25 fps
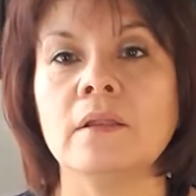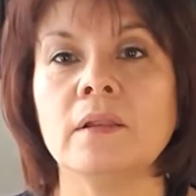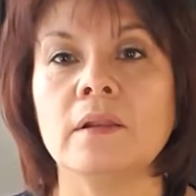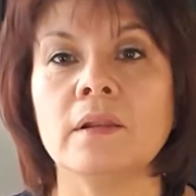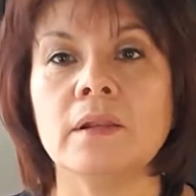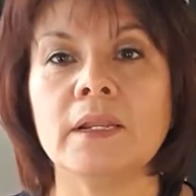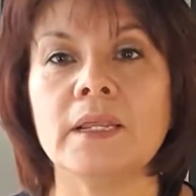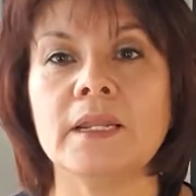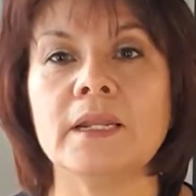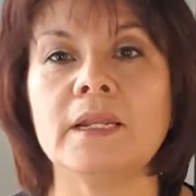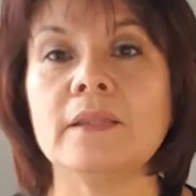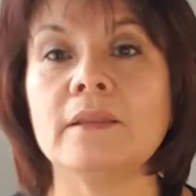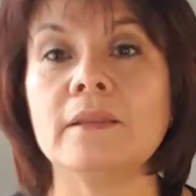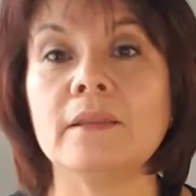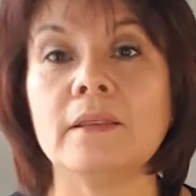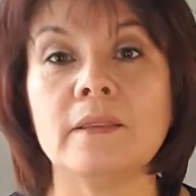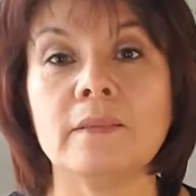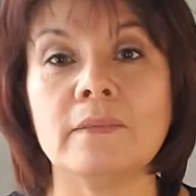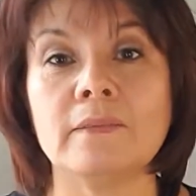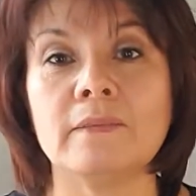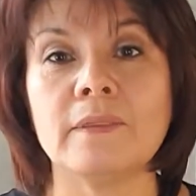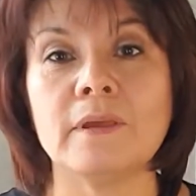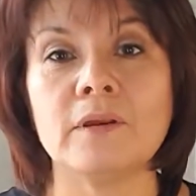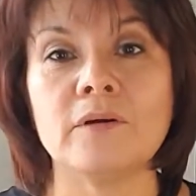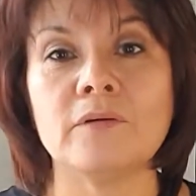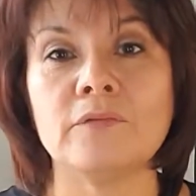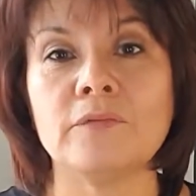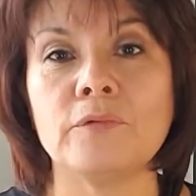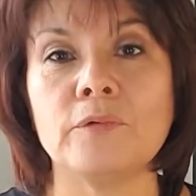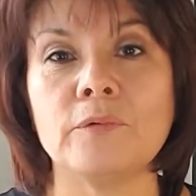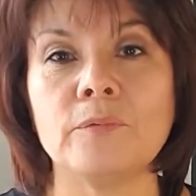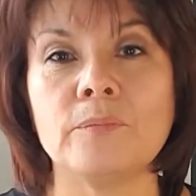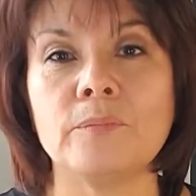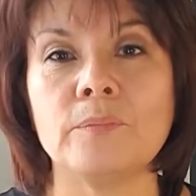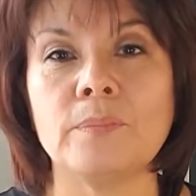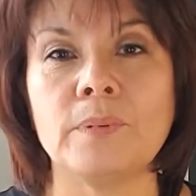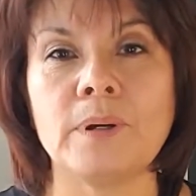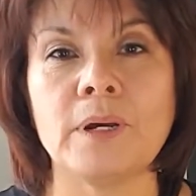Let it there for
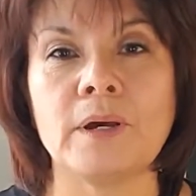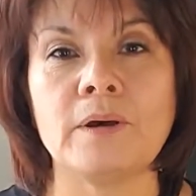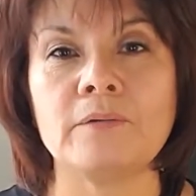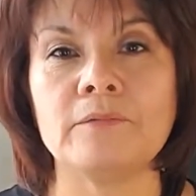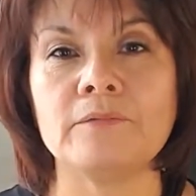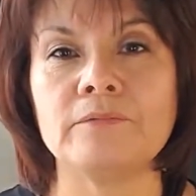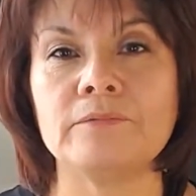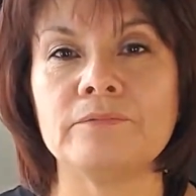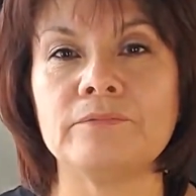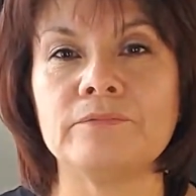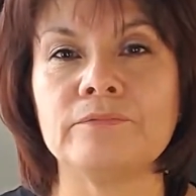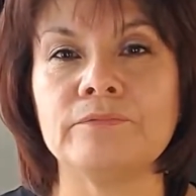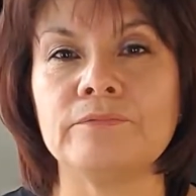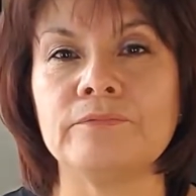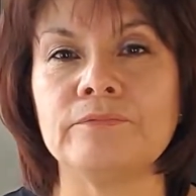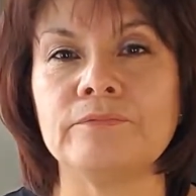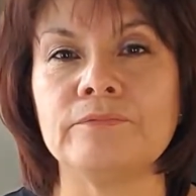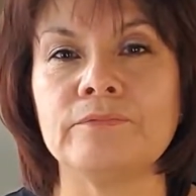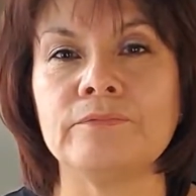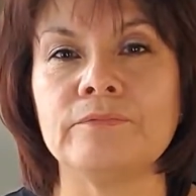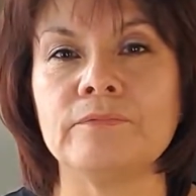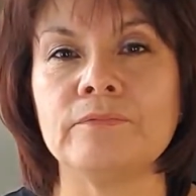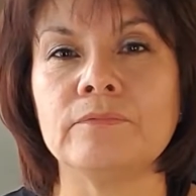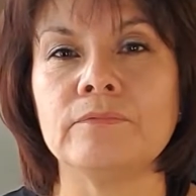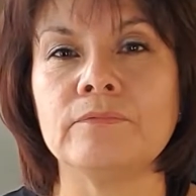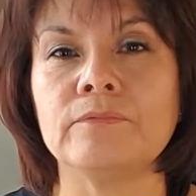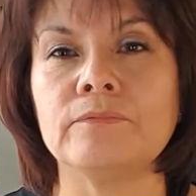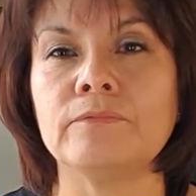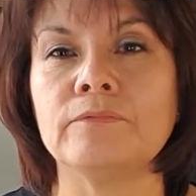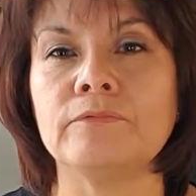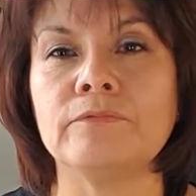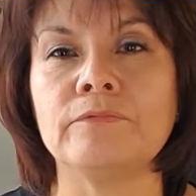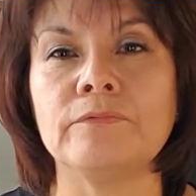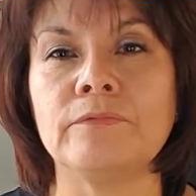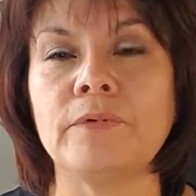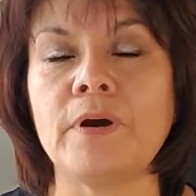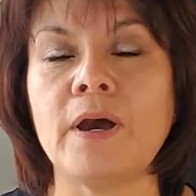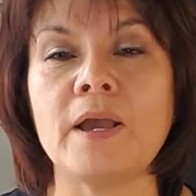about
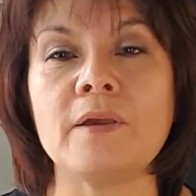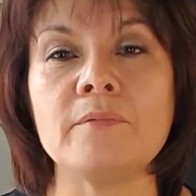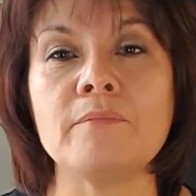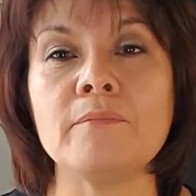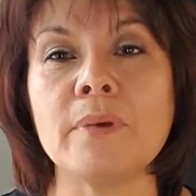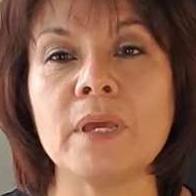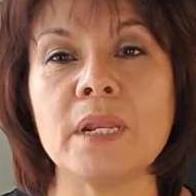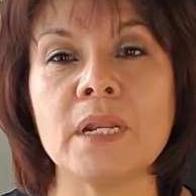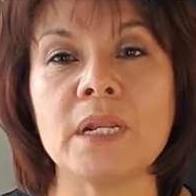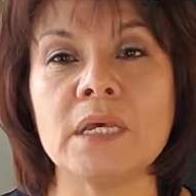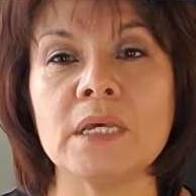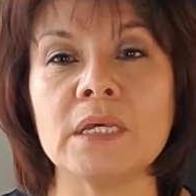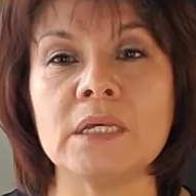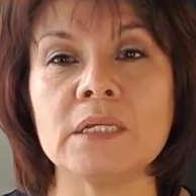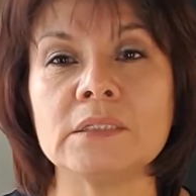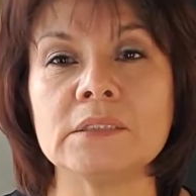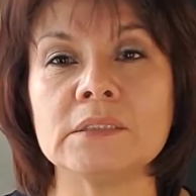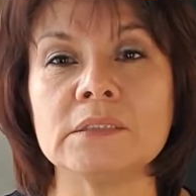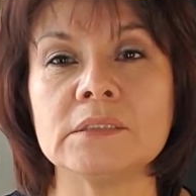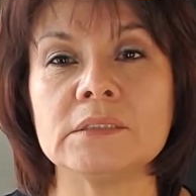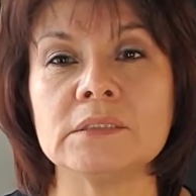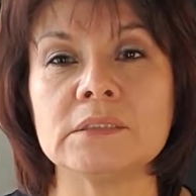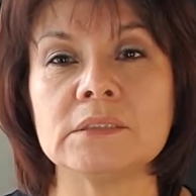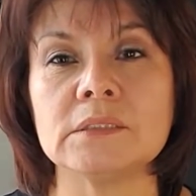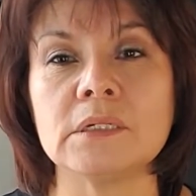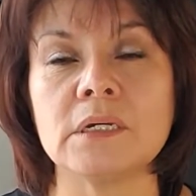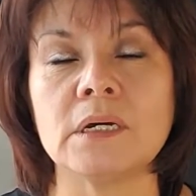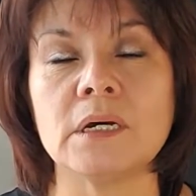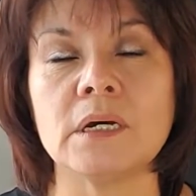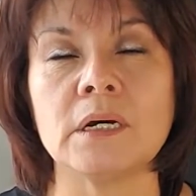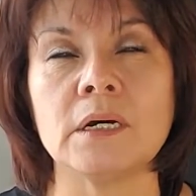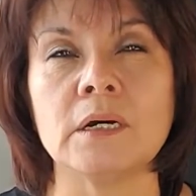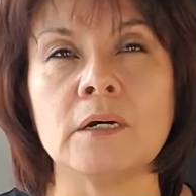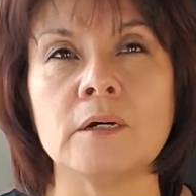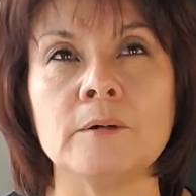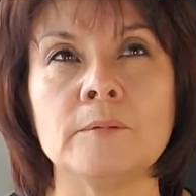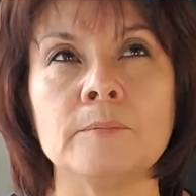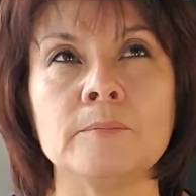5 minutes,
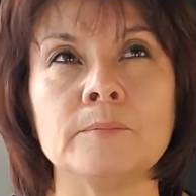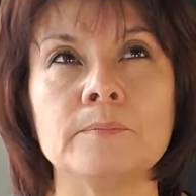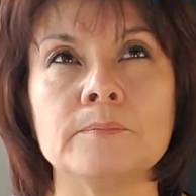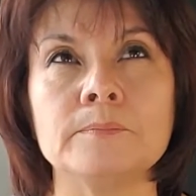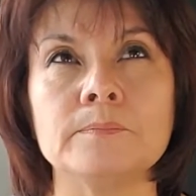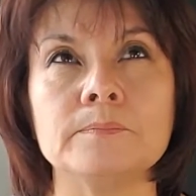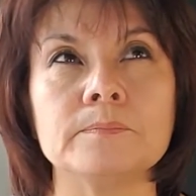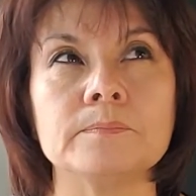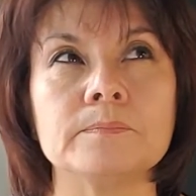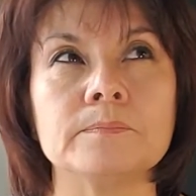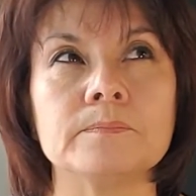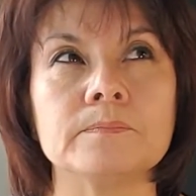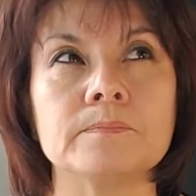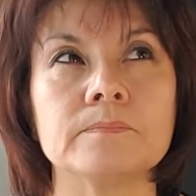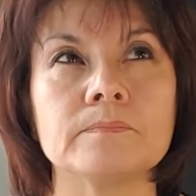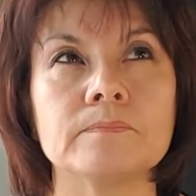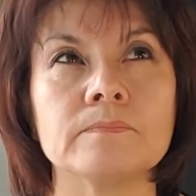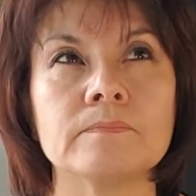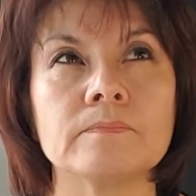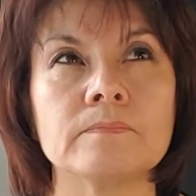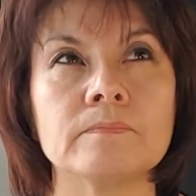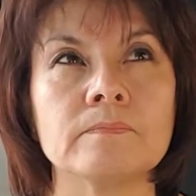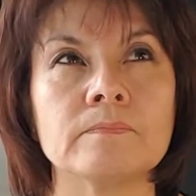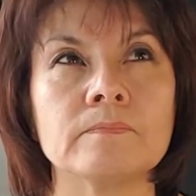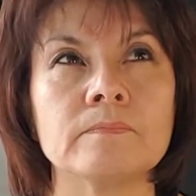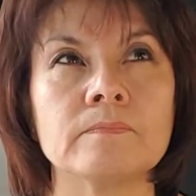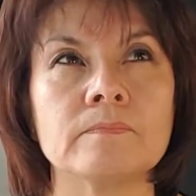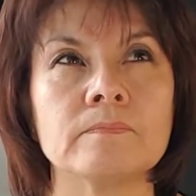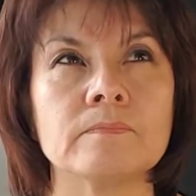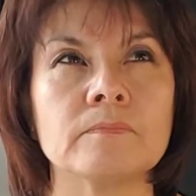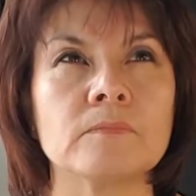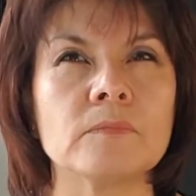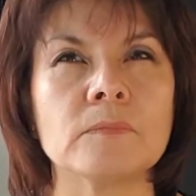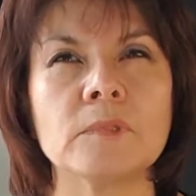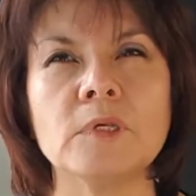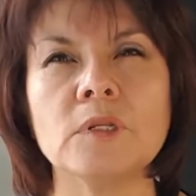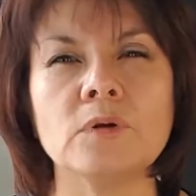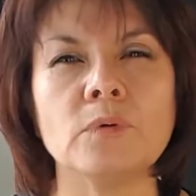1
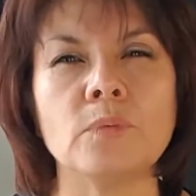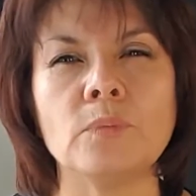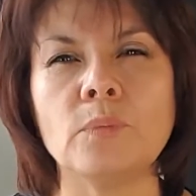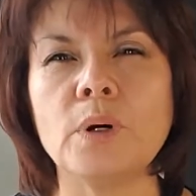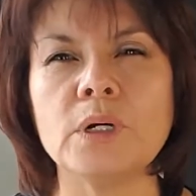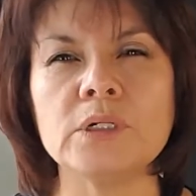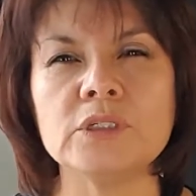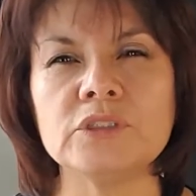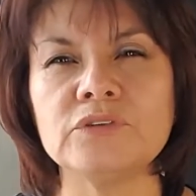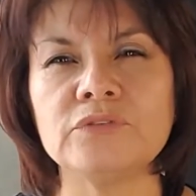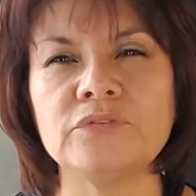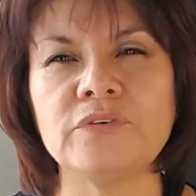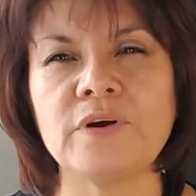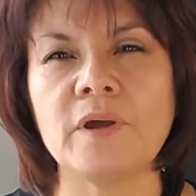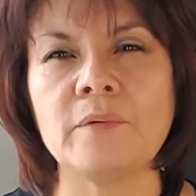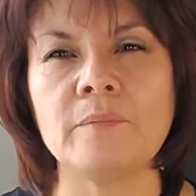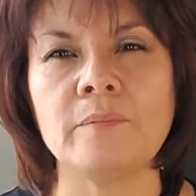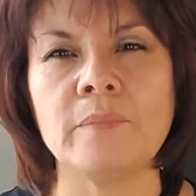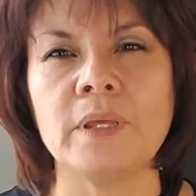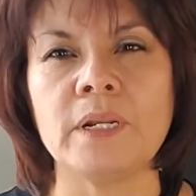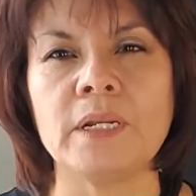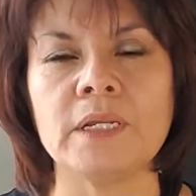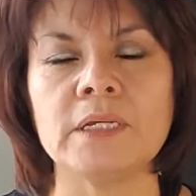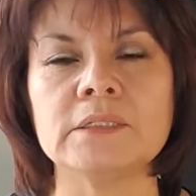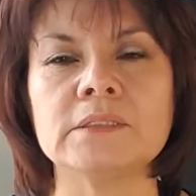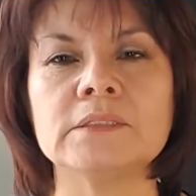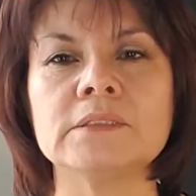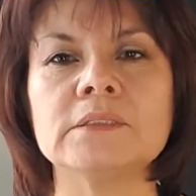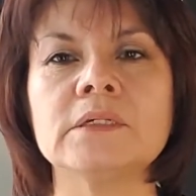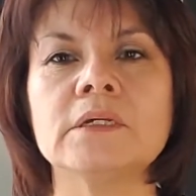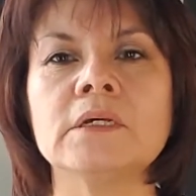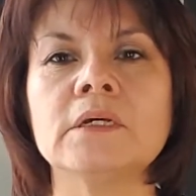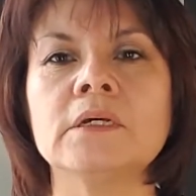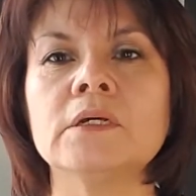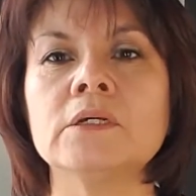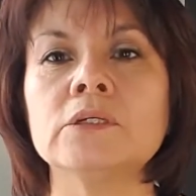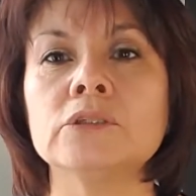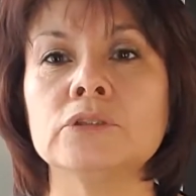to 5 minutes,
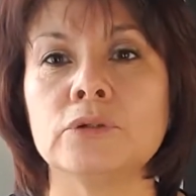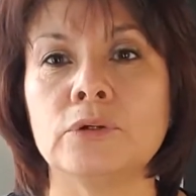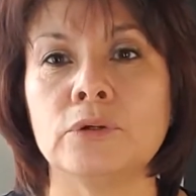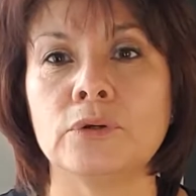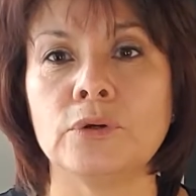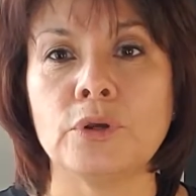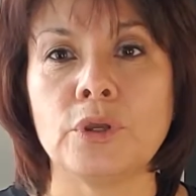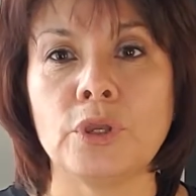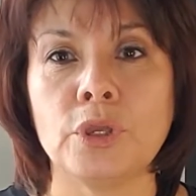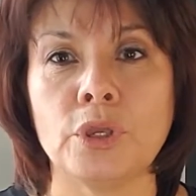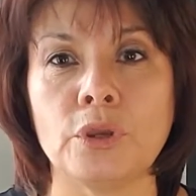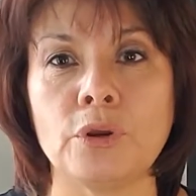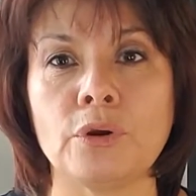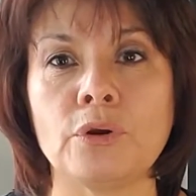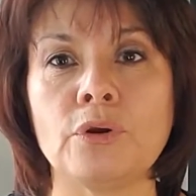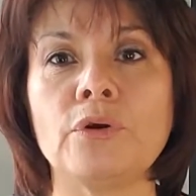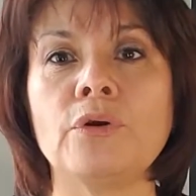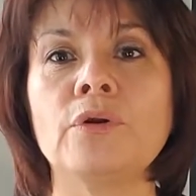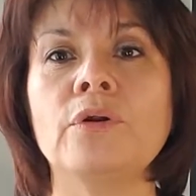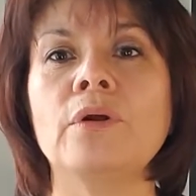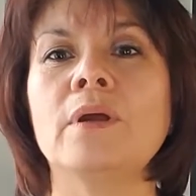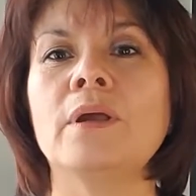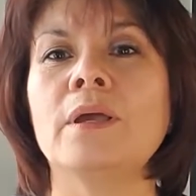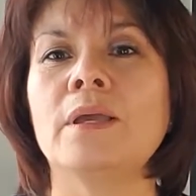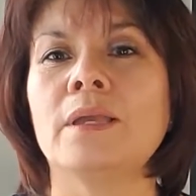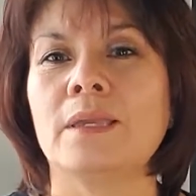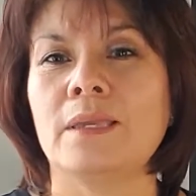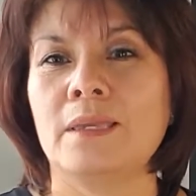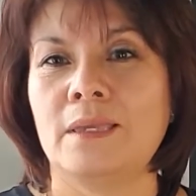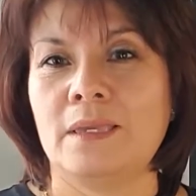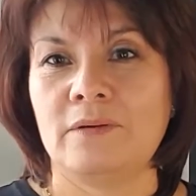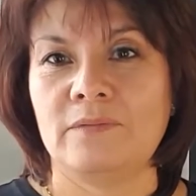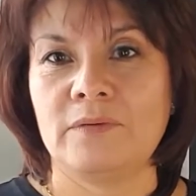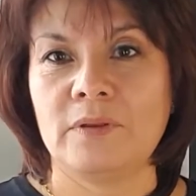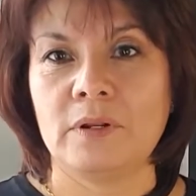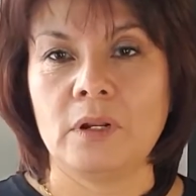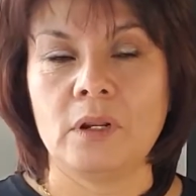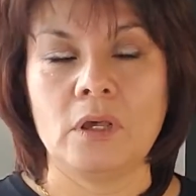so it'll cure,
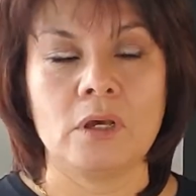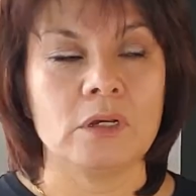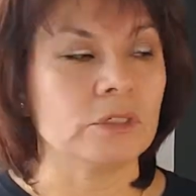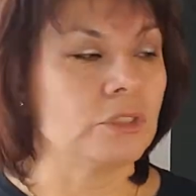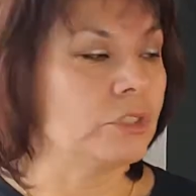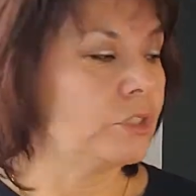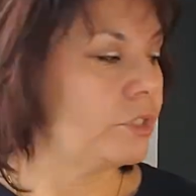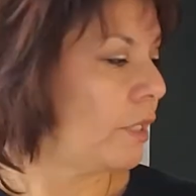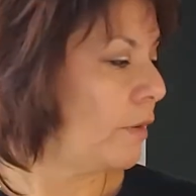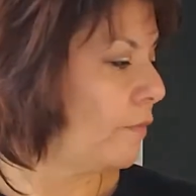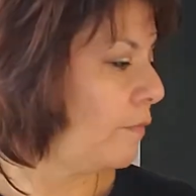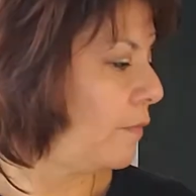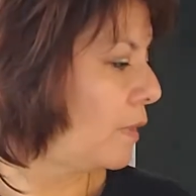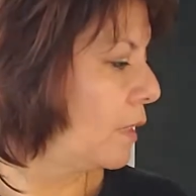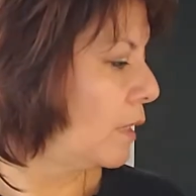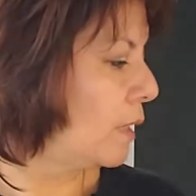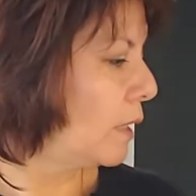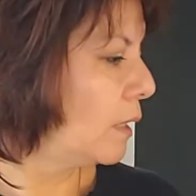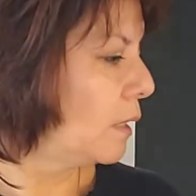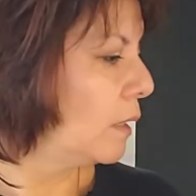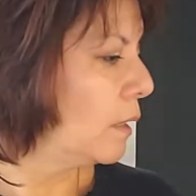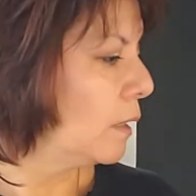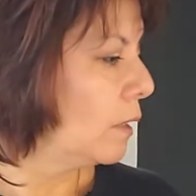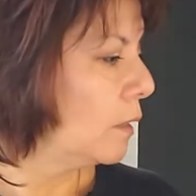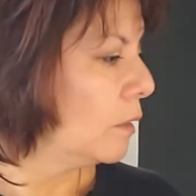give it longevity.